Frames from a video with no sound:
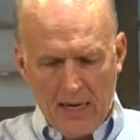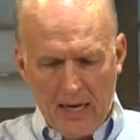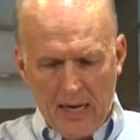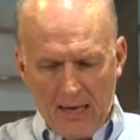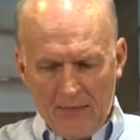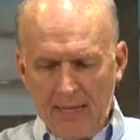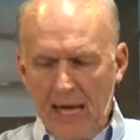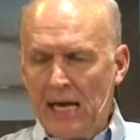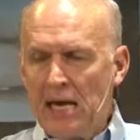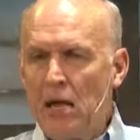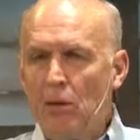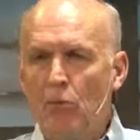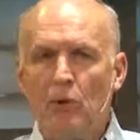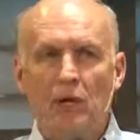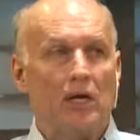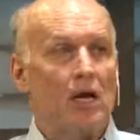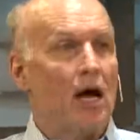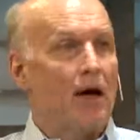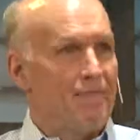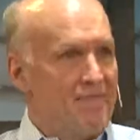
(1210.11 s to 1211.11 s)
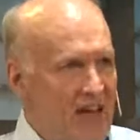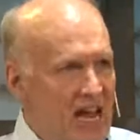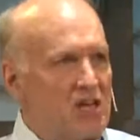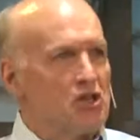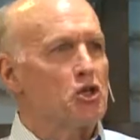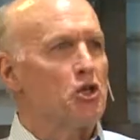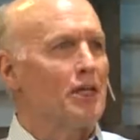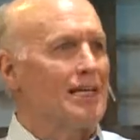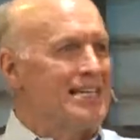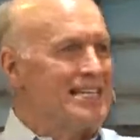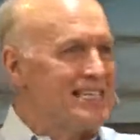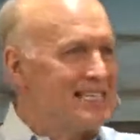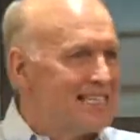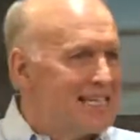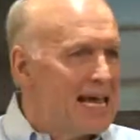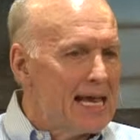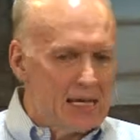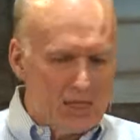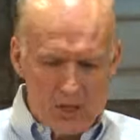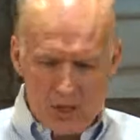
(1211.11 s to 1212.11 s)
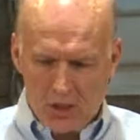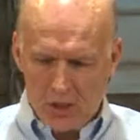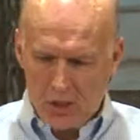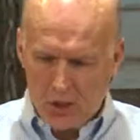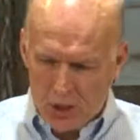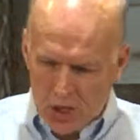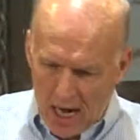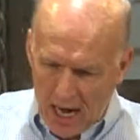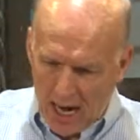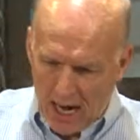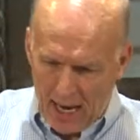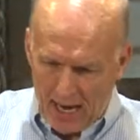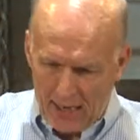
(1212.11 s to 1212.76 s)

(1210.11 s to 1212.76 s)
that he would eventually send to John.